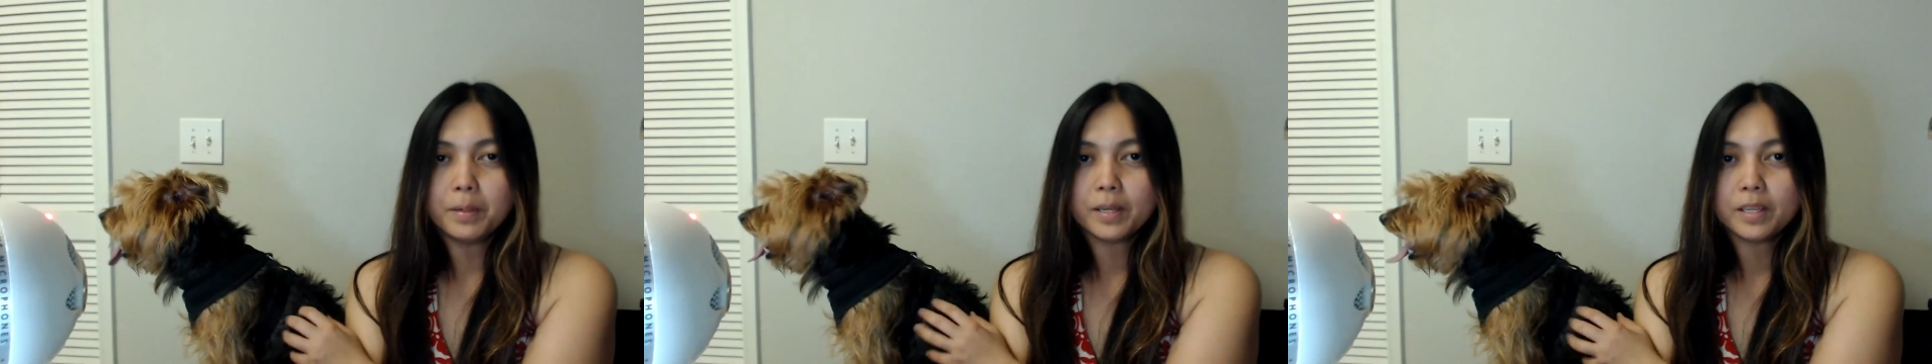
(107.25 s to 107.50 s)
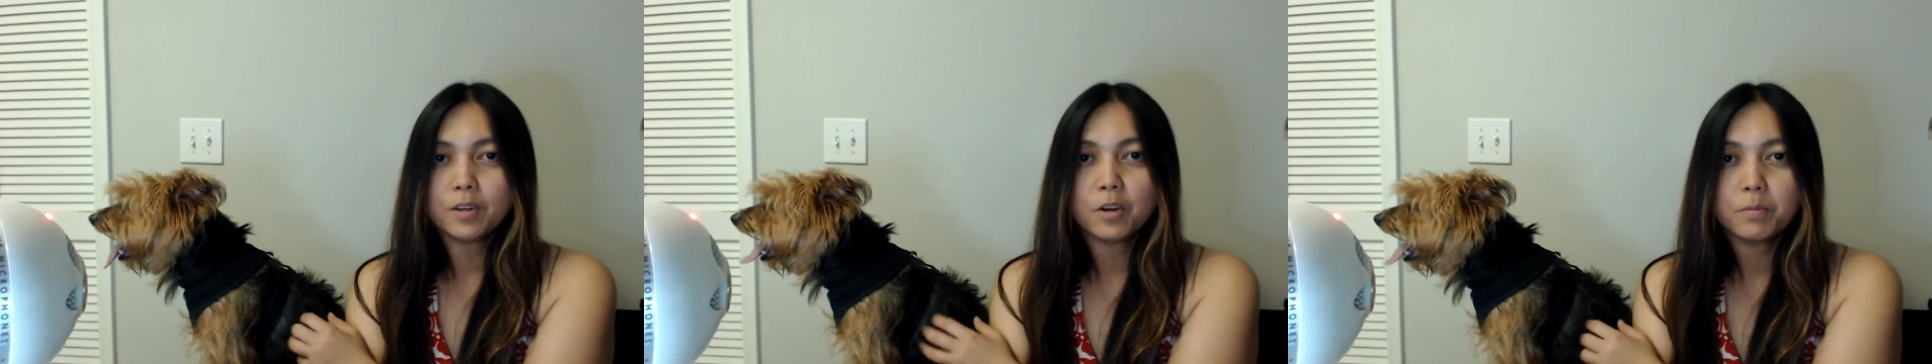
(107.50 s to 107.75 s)

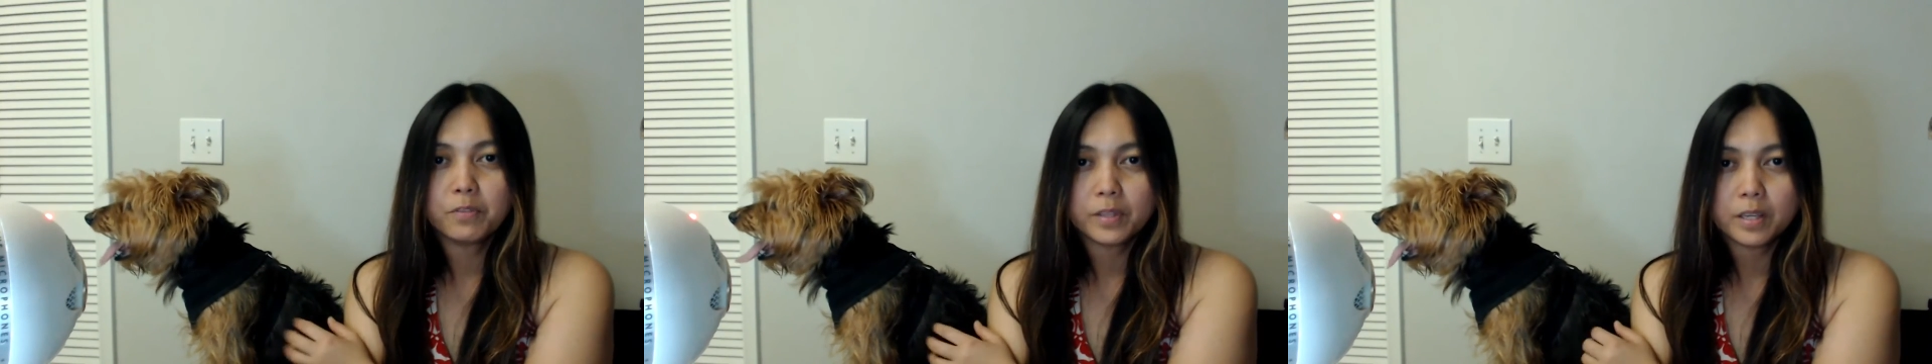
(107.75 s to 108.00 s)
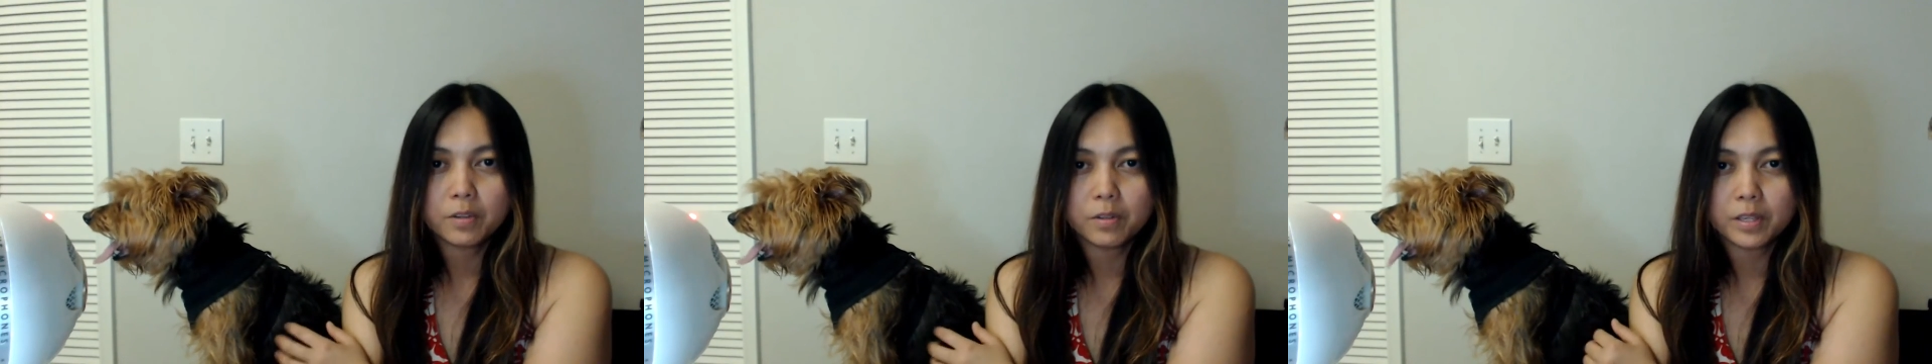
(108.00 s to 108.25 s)
And hopefully
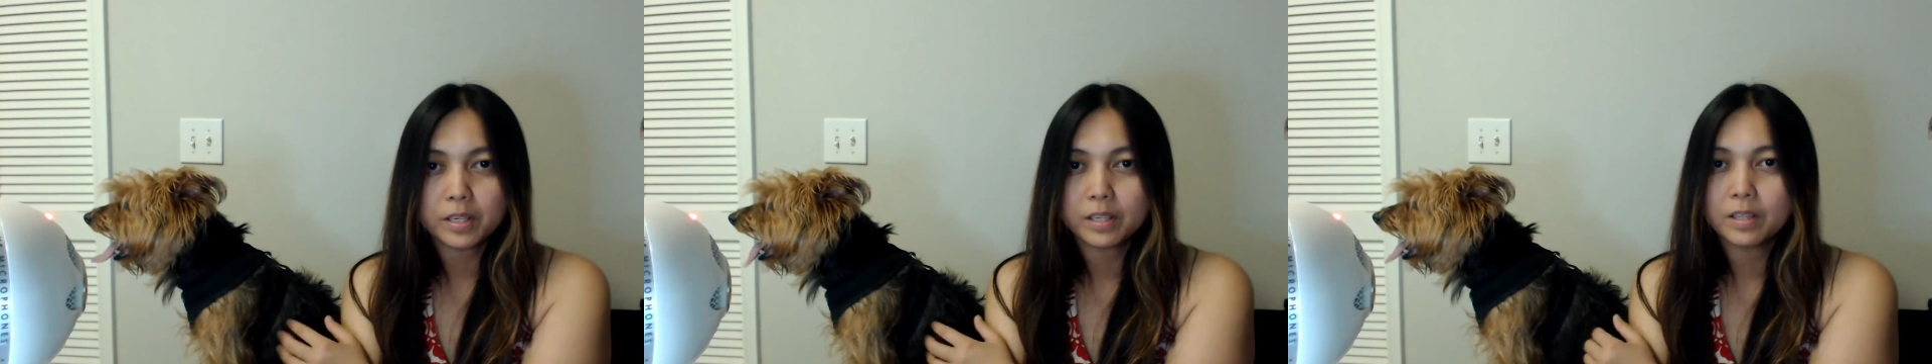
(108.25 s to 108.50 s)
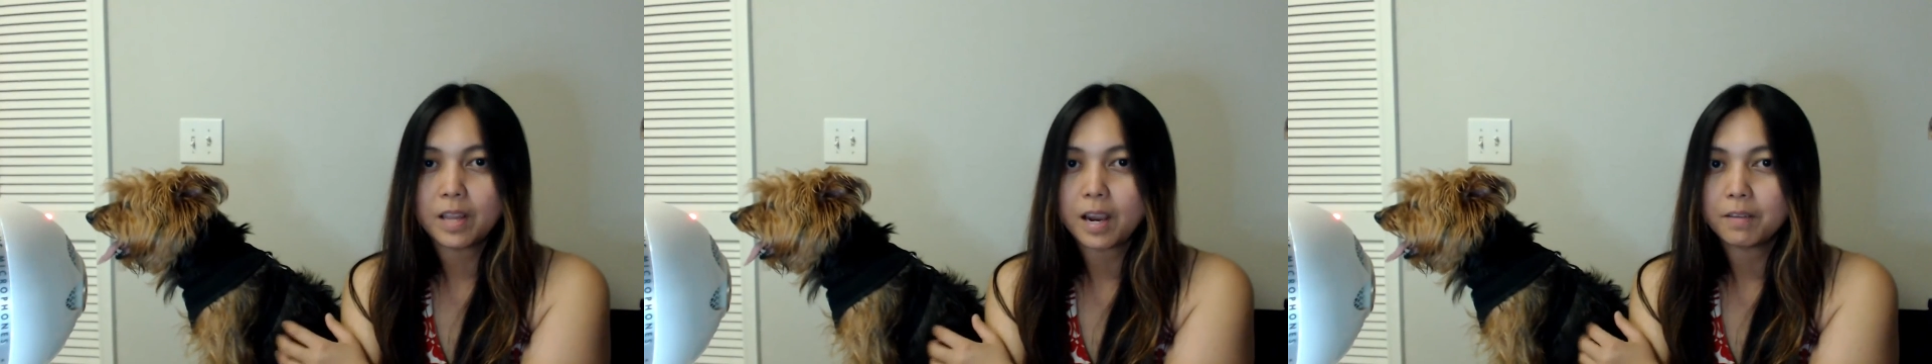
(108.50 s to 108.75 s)
you'll learn
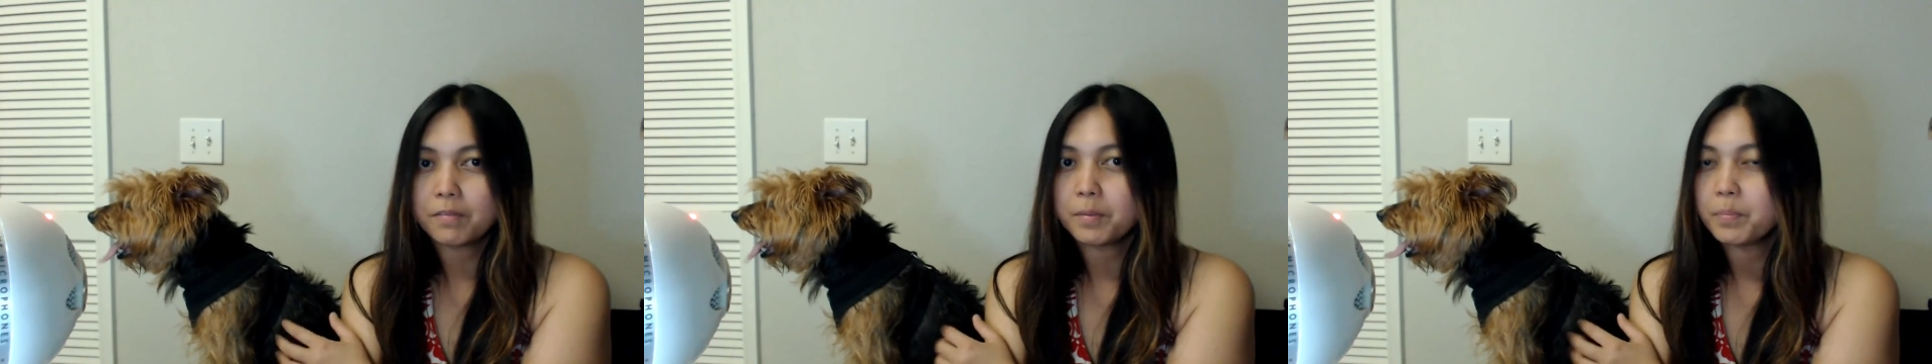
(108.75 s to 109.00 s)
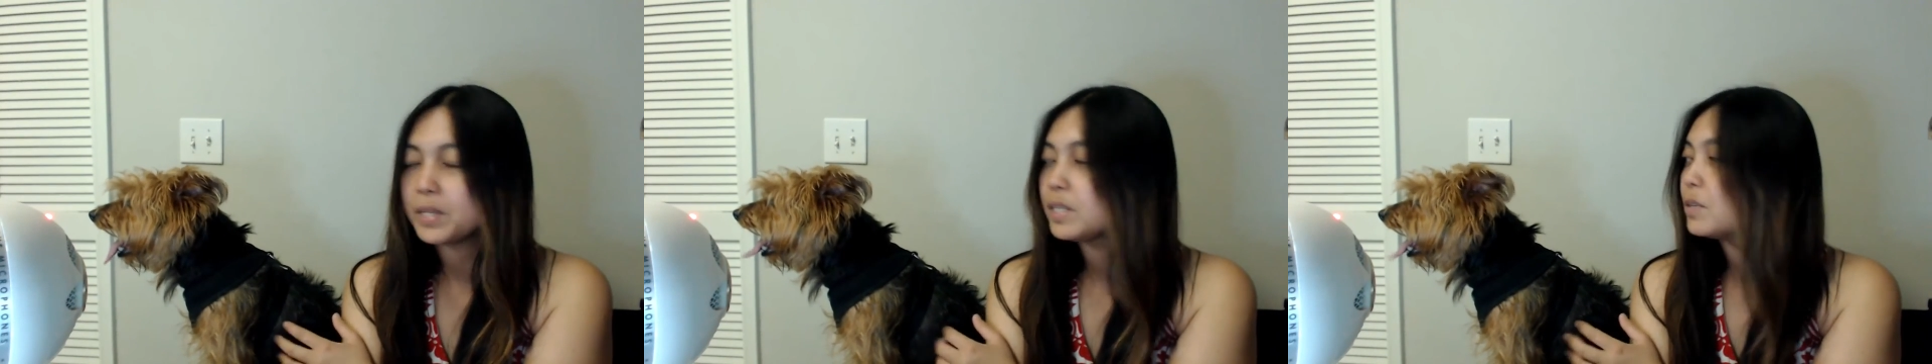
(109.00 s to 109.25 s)
a lot from
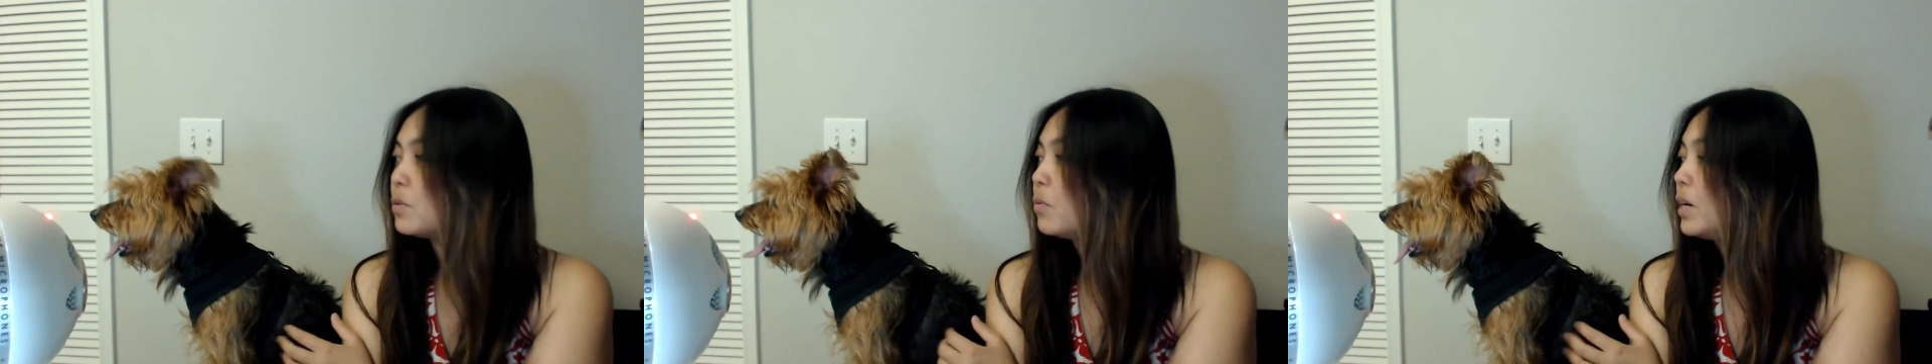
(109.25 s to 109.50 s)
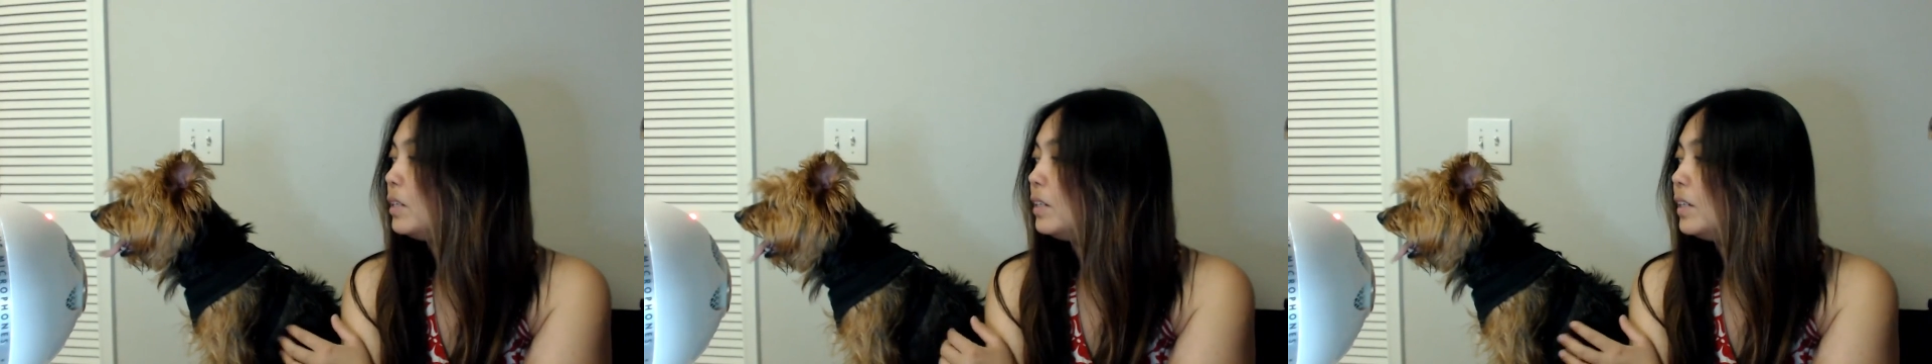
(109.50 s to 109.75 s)
this as
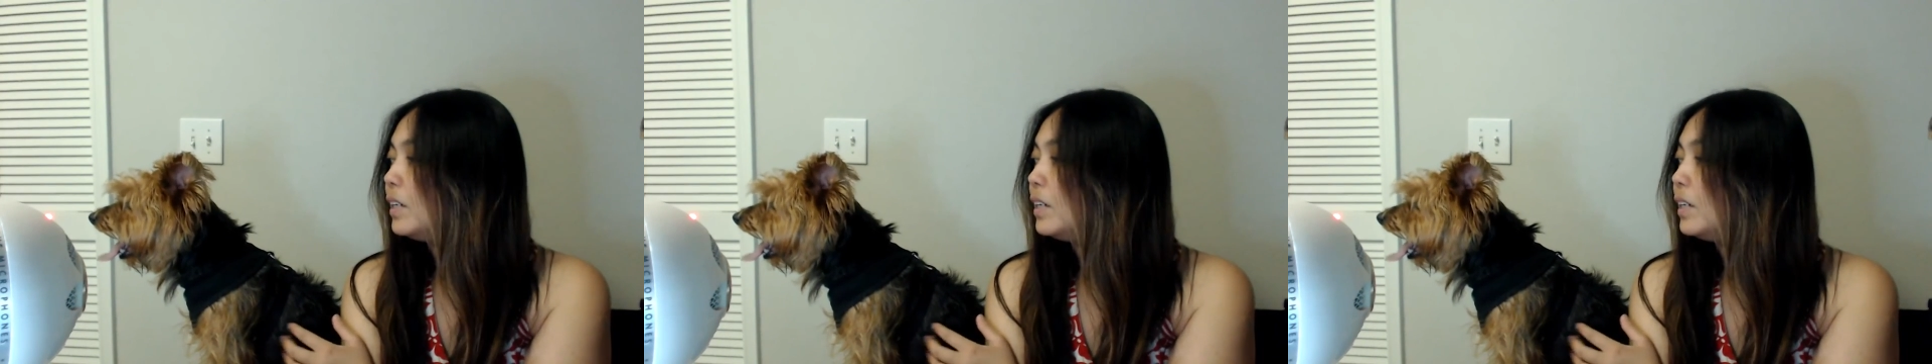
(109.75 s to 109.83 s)
well.